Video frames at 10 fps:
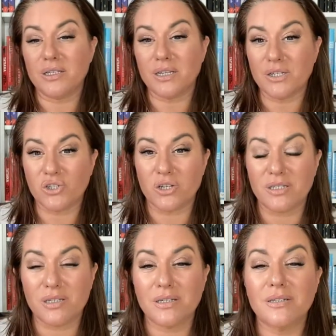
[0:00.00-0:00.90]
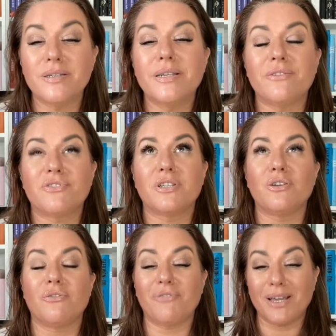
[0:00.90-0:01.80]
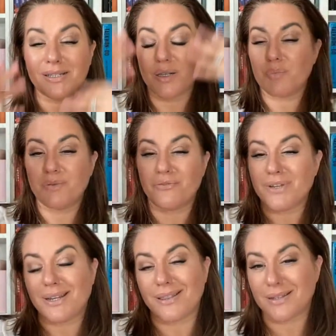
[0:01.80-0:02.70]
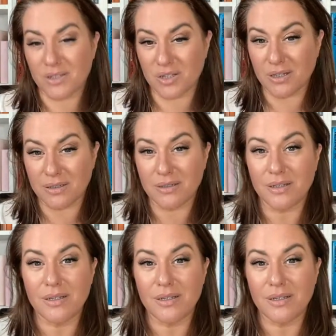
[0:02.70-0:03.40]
and just lifting your face up and feeling that sun.